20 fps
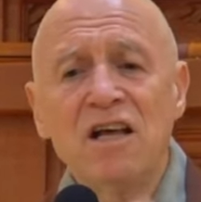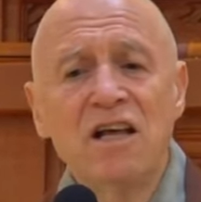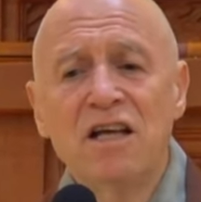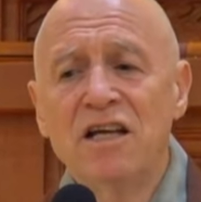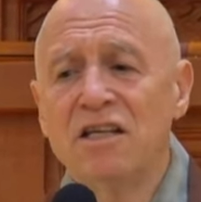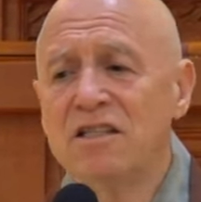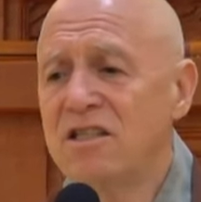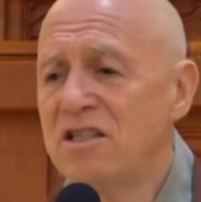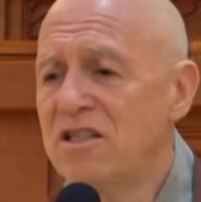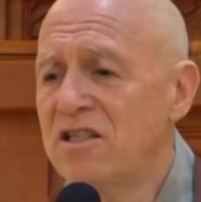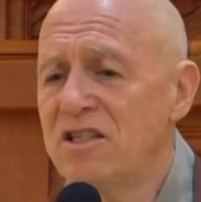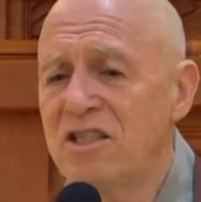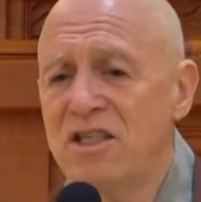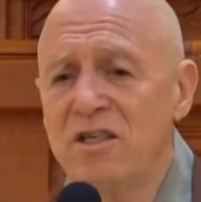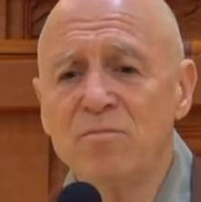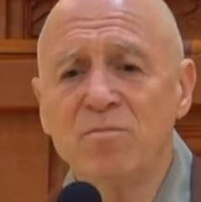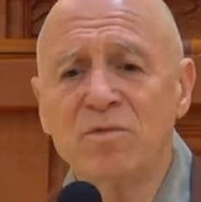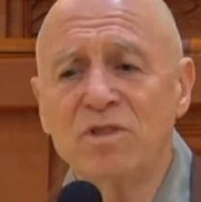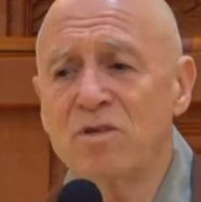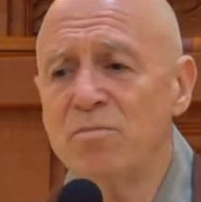It just
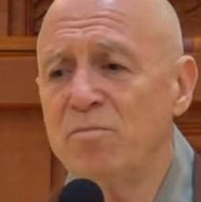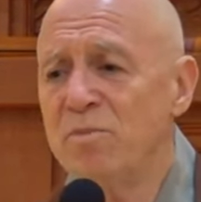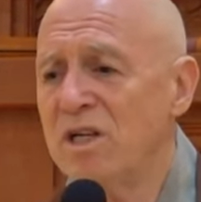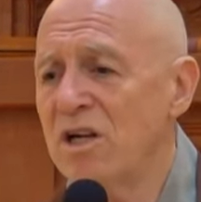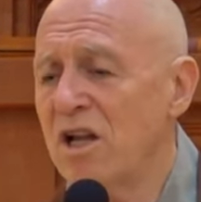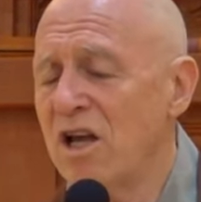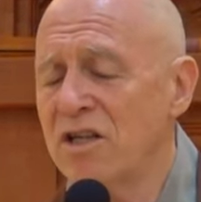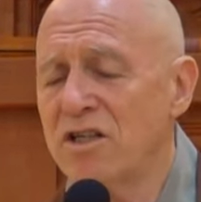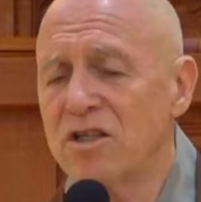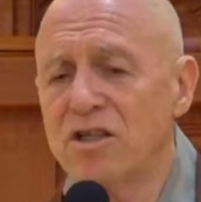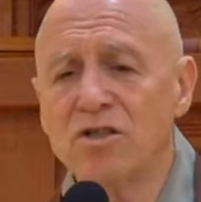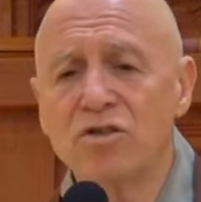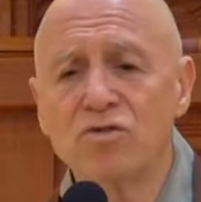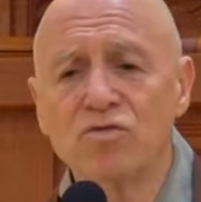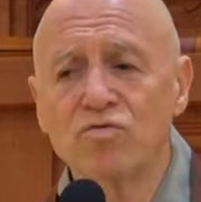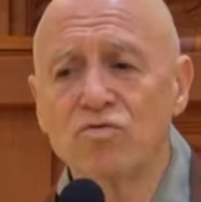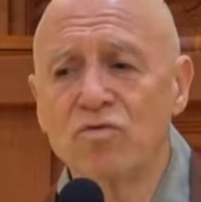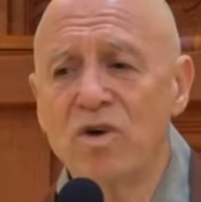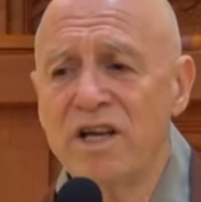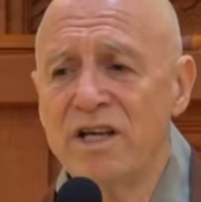seemed to me like a
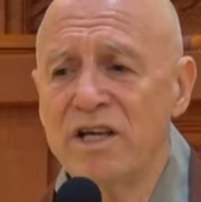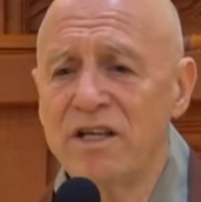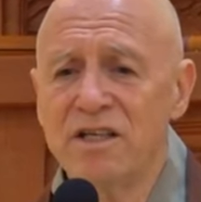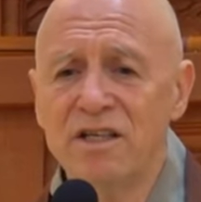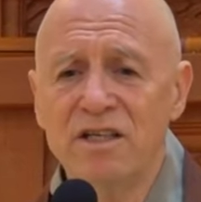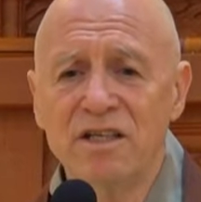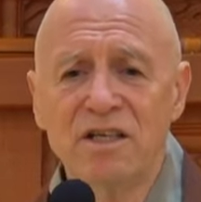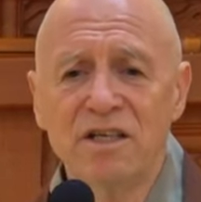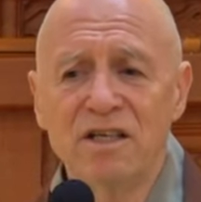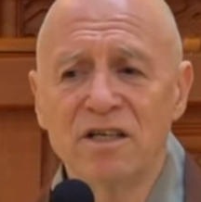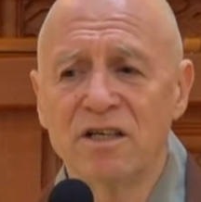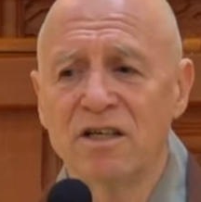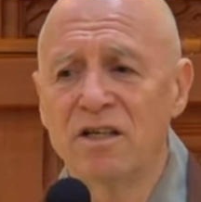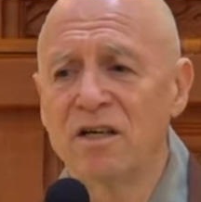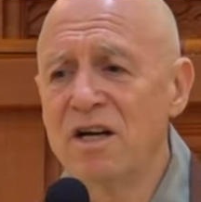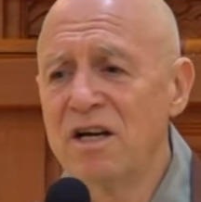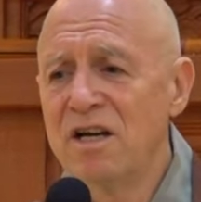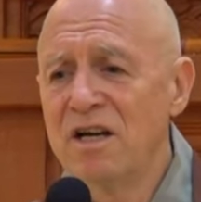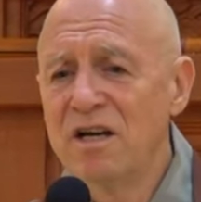great year.